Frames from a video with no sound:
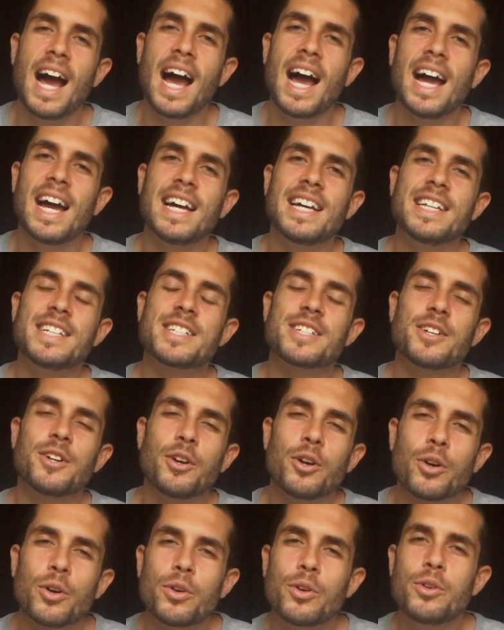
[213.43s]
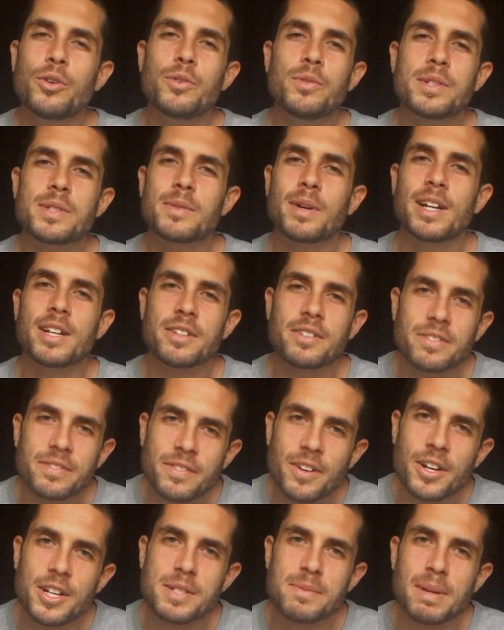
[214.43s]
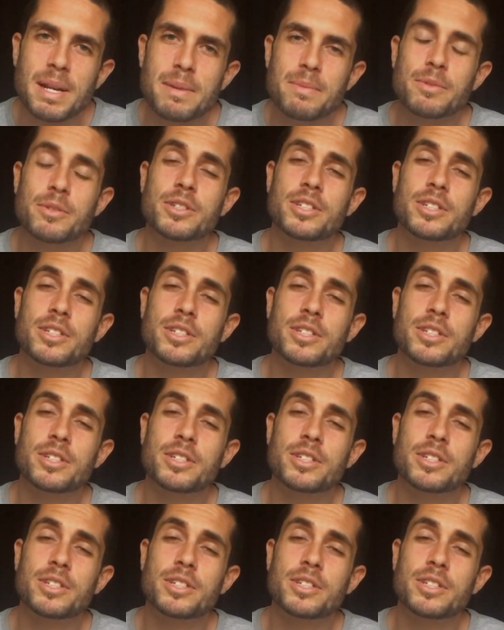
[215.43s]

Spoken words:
And who was one of the first people